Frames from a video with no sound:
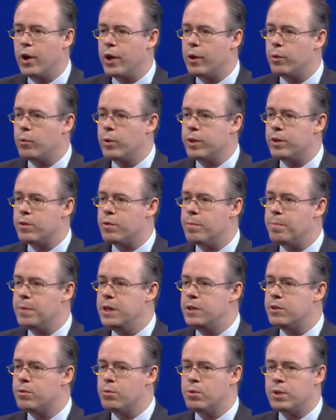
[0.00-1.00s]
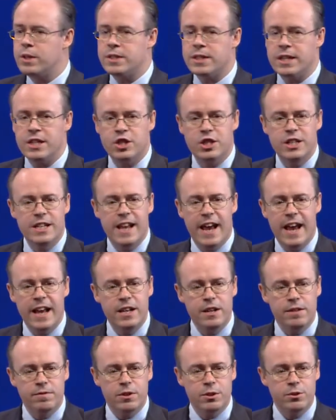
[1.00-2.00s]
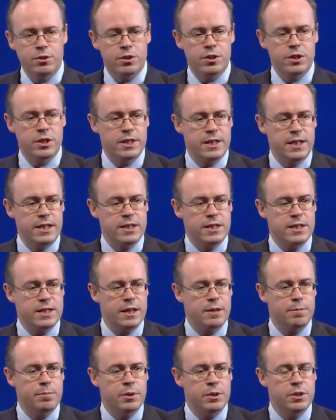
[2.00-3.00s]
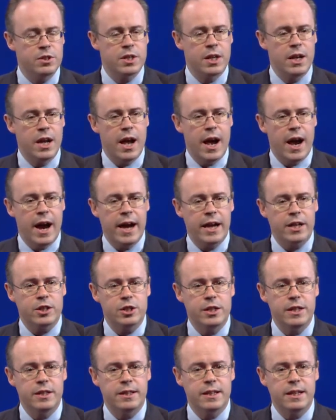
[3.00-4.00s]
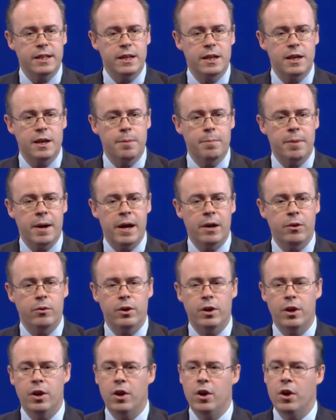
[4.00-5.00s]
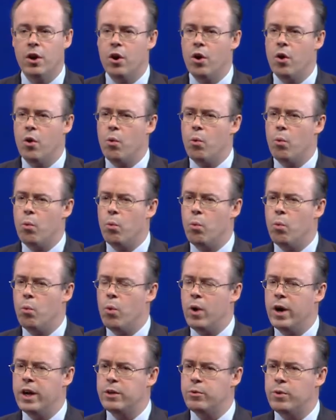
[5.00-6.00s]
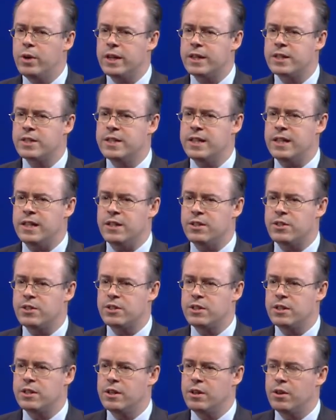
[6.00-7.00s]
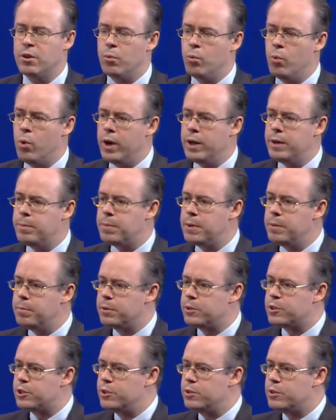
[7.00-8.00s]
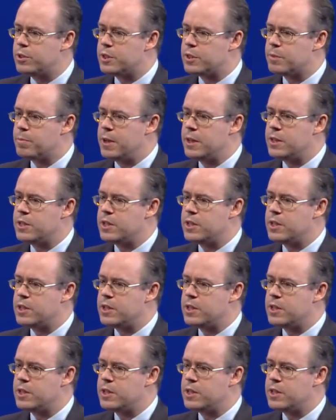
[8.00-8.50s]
whether you're a media organization in any of those 13 segments, actually thinking about why do I exist? Why do people choose to spend